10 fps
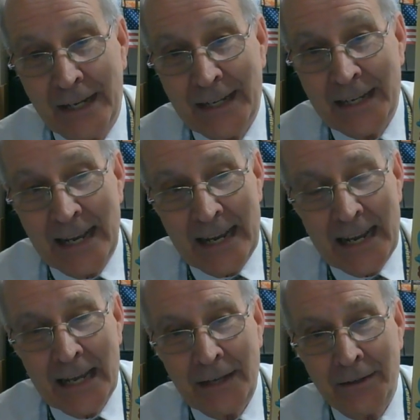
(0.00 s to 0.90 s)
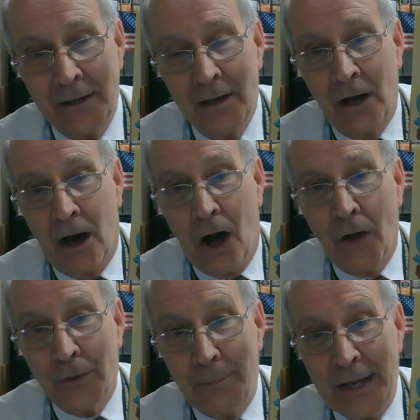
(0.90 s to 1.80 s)
And in the end,
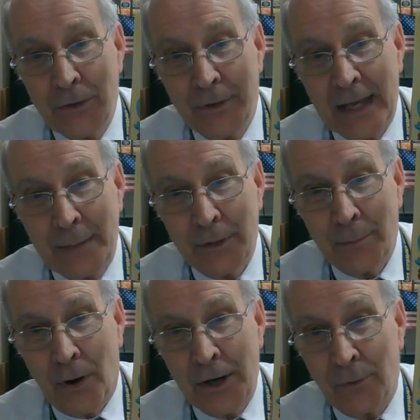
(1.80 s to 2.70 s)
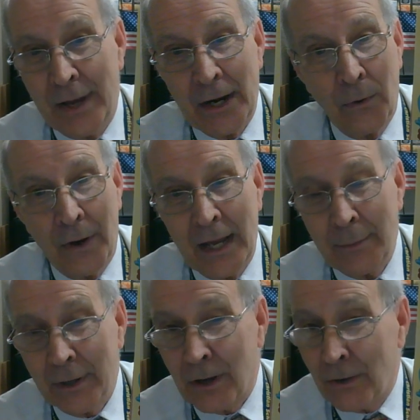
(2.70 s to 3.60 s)
all the men who came to the party ran
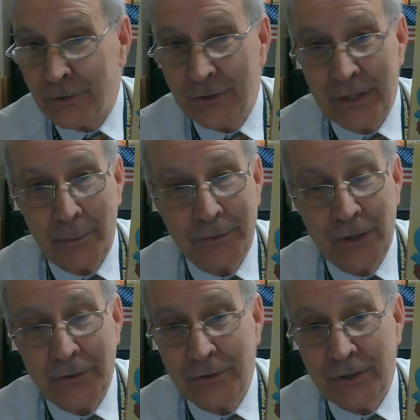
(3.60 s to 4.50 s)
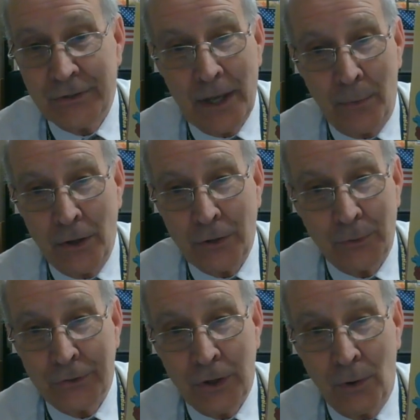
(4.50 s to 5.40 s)
away because the stepsisters and stepmothers
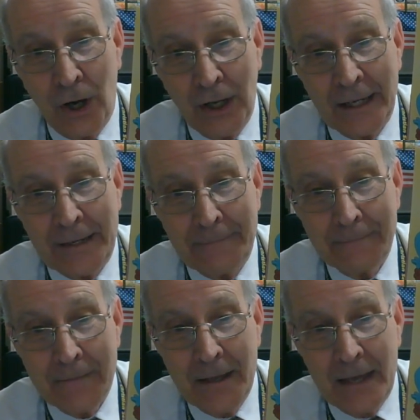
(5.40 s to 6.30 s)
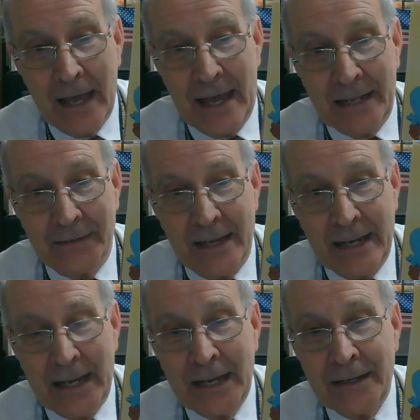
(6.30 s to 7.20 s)
were so ugly. And in the
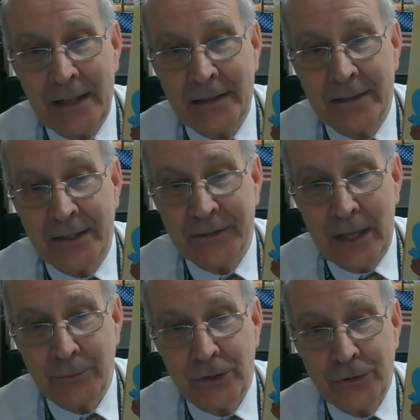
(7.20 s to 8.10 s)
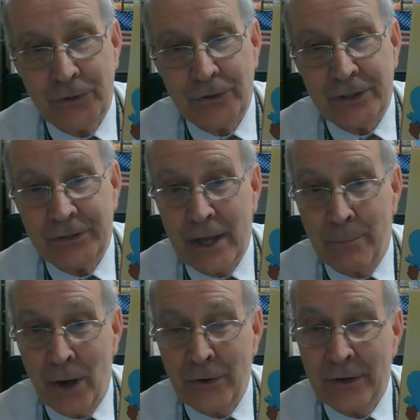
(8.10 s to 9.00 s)
end, the stepsisters and
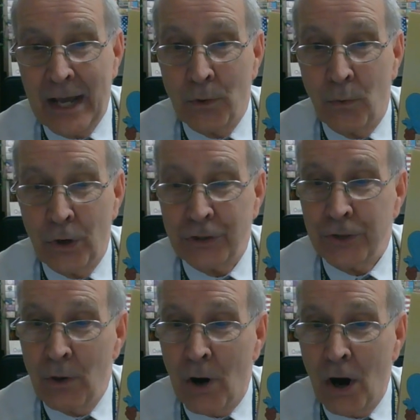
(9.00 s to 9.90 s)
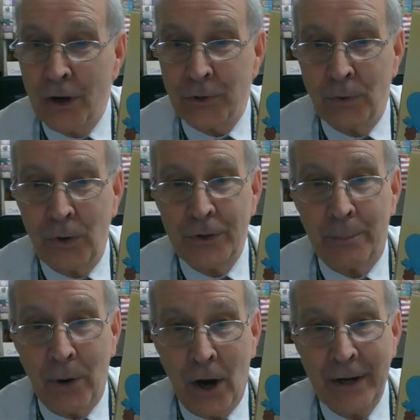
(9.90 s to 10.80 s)
stepmother had to work so hard to ruin the
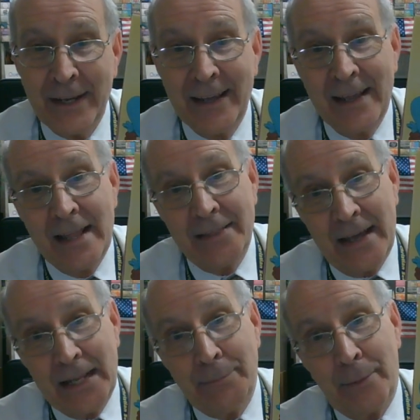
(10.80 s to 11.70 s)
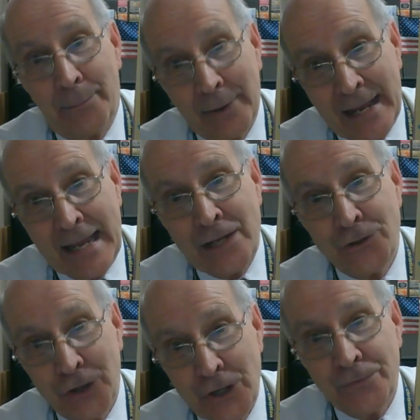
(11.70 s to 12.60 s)
party that had been
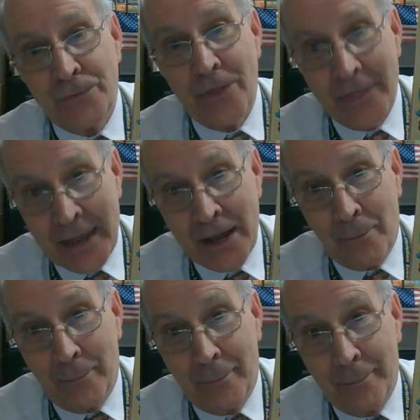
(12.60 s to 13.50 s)
planned just for them.